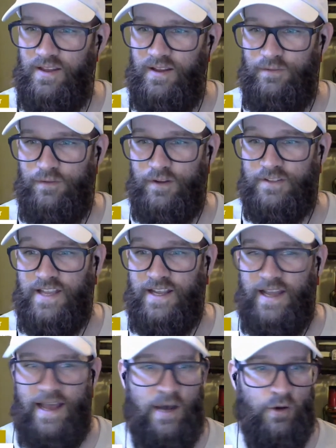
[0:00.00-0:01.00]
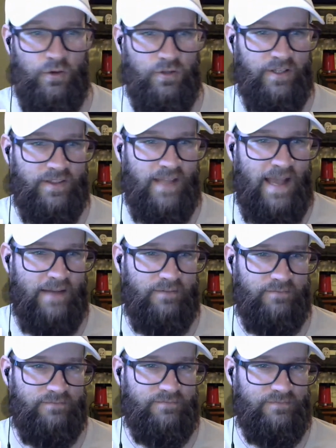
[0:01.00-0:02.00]
Fonseca out. Look at that.
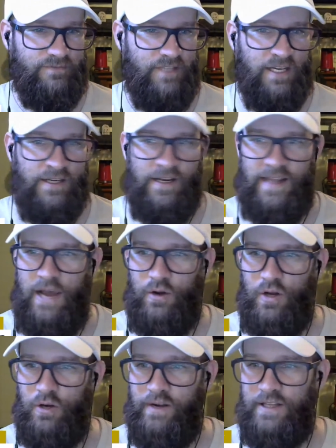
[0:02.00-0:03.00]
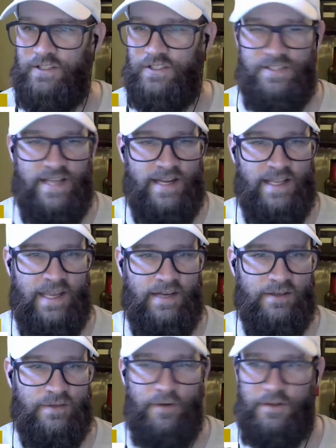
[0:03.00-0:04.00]
Got an account already just dedicated
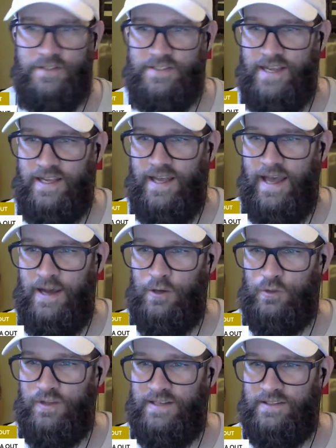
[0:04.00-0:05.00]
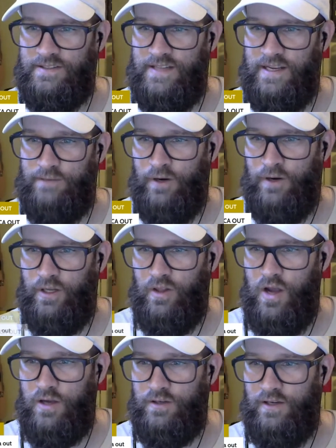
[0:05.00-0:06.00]
to Fonseca out. That didn't take very
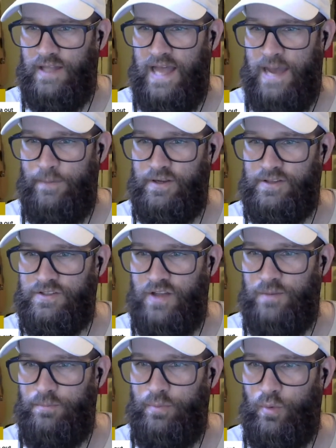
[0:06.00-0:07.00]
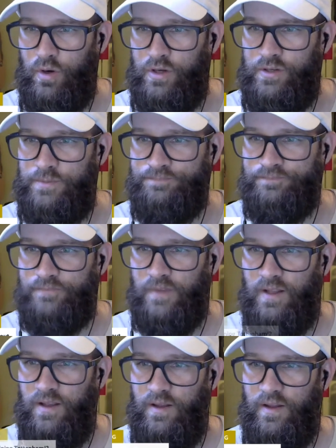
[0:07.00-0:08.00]
long. Alama is on board.
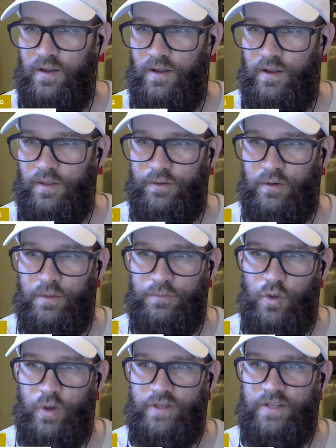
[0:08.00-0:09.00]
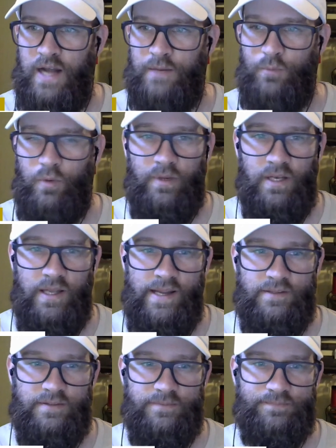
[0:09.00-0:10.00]
Thuram joined Tottenham. We've been
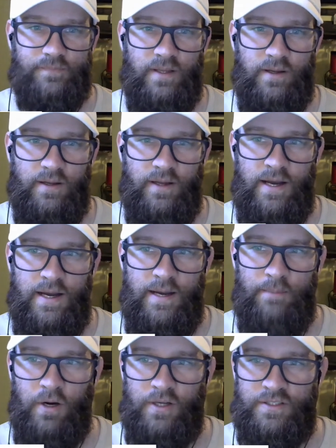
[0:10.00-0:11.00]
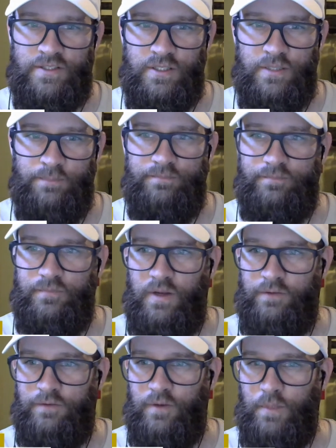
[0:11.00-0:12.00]
linked. Marcus Thuram
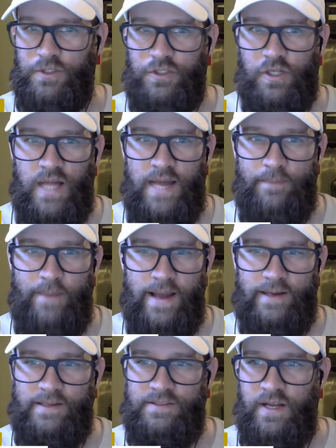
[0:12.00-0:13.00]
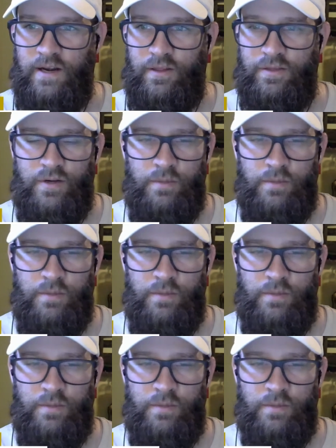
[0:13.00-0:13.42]
from Mönchengladbach. He's got a 30